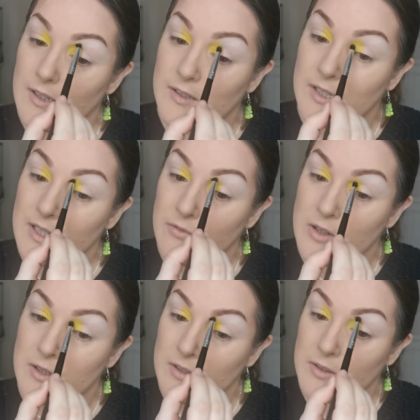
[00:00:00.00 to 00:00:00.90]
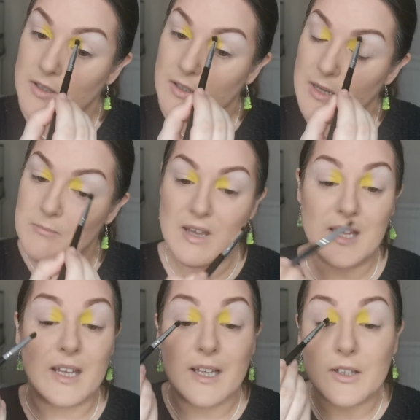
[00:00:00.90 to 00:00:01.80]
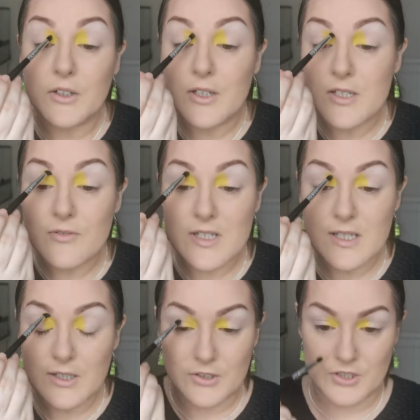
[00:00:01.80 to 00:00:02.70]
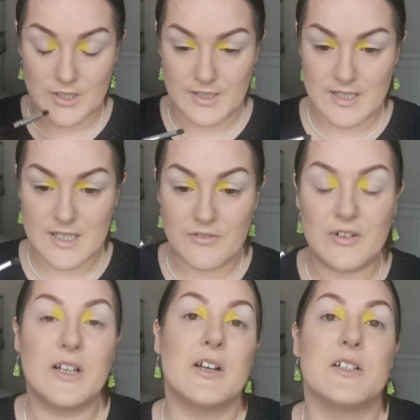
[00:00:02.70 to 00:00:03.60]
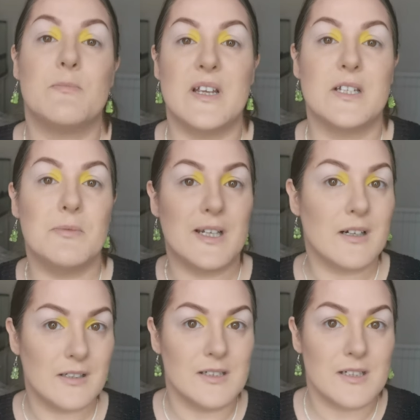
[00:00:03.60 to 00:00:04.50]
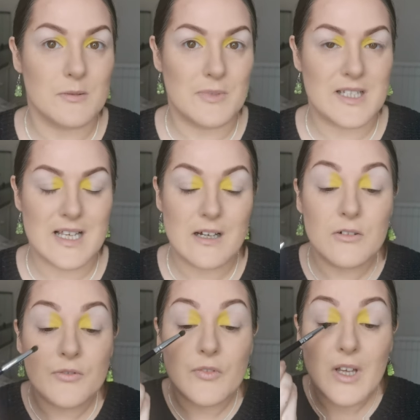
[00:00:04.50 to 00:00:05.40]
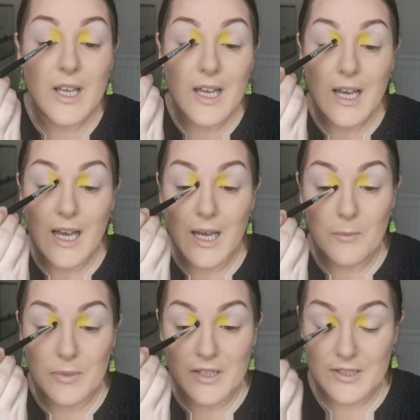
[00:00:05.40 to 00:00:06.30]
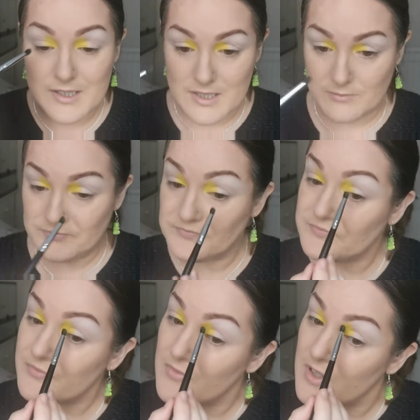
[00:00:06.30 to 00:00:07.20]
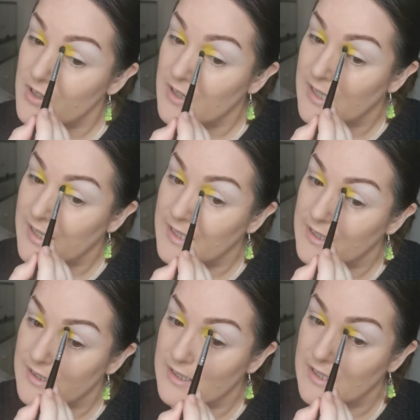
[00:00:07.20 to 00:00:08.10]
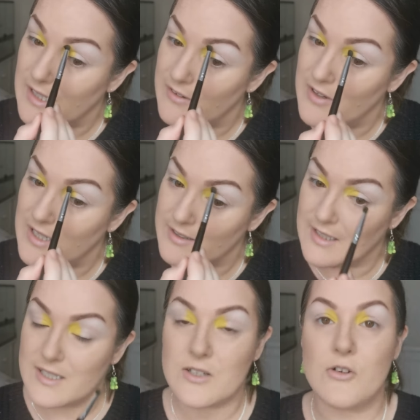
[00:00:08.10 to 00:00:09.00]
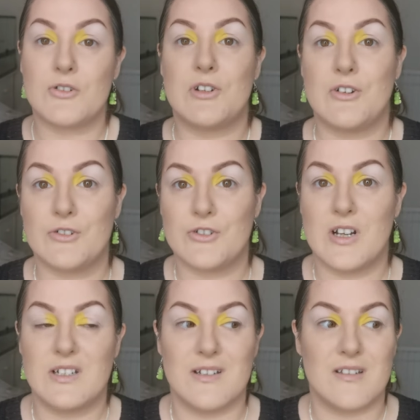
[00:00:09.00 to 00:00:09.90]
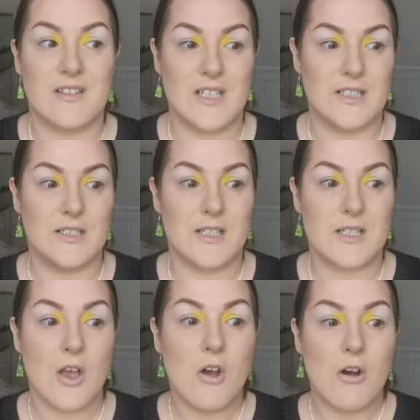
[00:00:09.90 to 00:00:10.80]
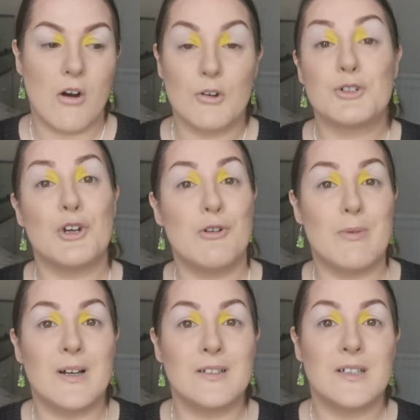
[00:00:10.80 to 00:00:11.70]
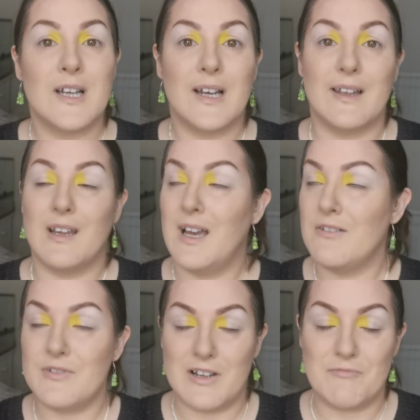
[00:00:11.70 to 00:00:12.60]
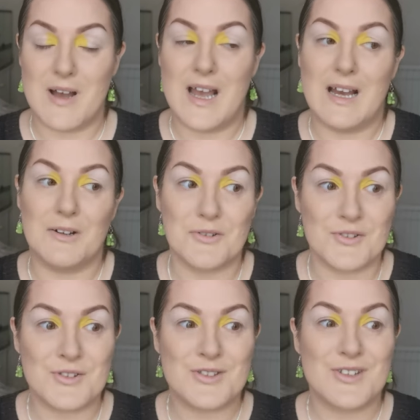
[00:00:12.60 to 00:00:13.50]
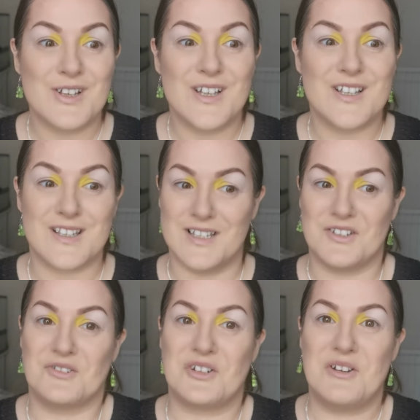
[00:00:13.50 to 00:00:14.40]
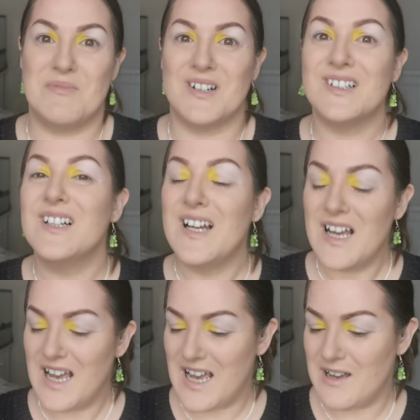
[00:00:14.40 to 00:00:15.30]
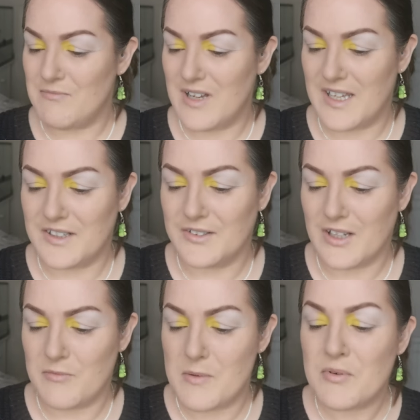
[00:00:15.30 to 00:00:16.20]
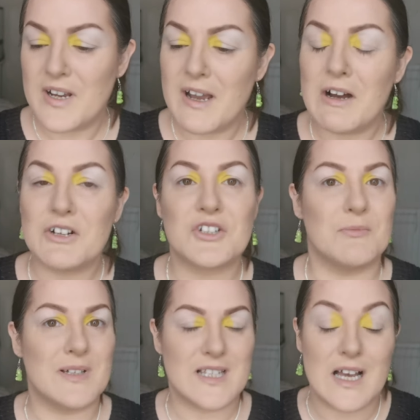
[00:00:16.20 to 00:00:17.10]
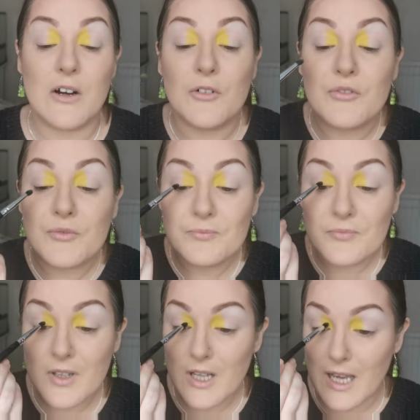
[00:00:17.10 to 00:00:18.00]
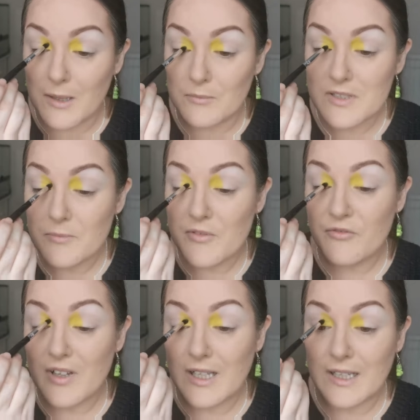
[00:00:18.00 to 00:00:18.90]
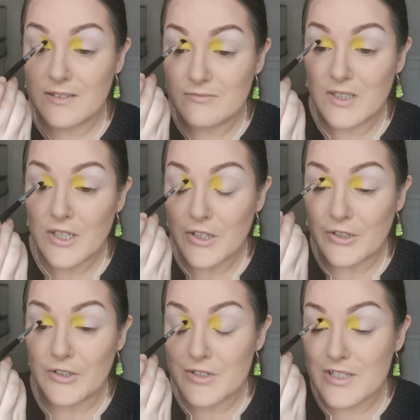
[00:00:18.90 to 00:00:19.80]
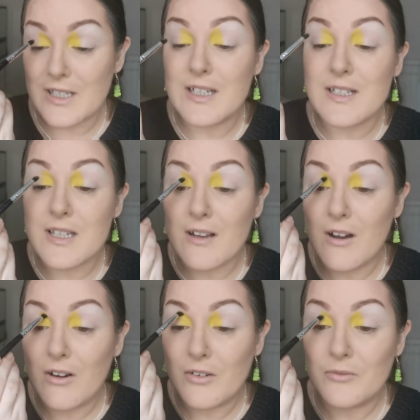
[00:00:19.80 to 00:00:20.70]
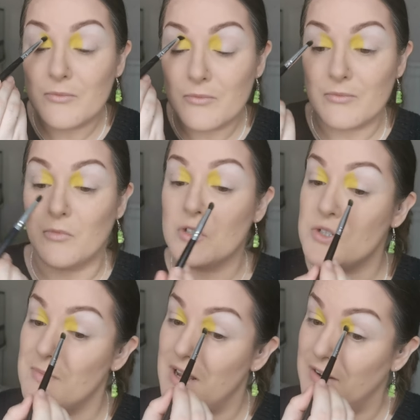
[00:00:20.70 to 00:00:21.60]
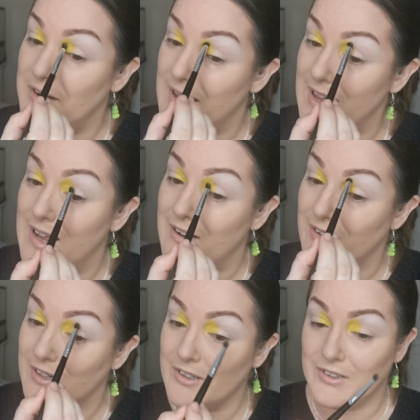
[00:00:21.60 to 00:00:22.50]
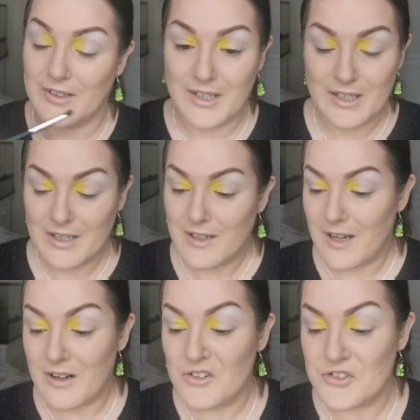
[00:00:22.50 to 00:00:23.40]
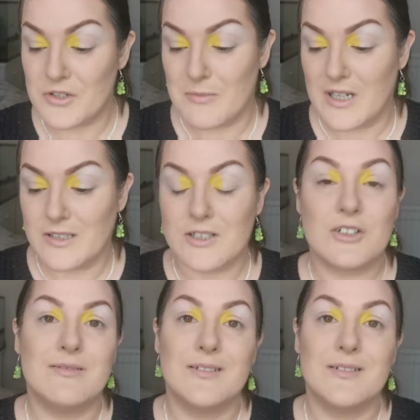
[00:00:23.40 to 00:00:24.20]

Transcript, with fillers: I think if I am making a New Year's resolution, is definitely going to be to be kinder to myself um, because I have had this costochondritis since October and I haven't left my house since October um, and I've been pretty harsh on myself um, so I've been feeling useless. I can't wash my own hair. I can't I can't do much.